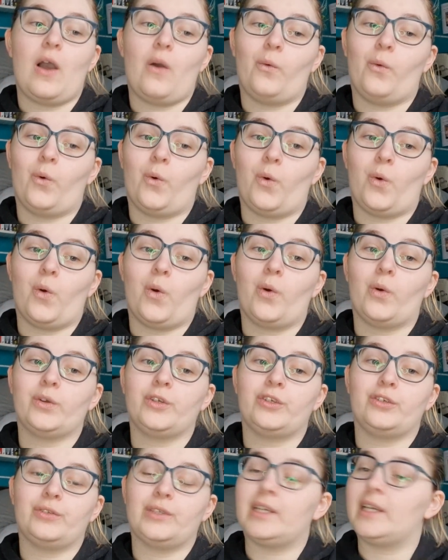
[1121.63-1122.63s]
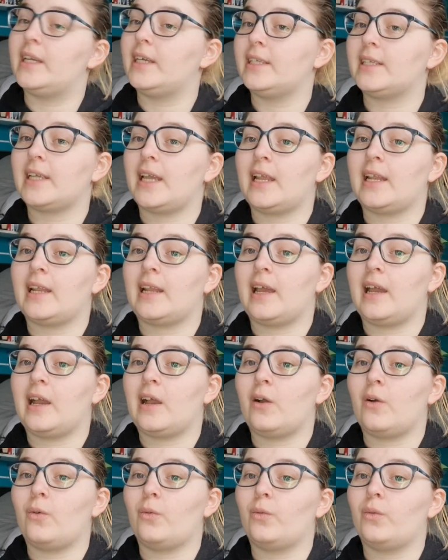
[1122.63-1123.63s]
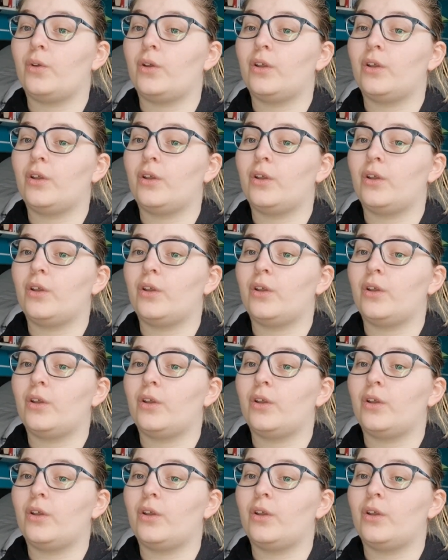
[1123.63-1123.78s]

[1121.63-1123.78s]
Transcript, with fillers: or you did and now,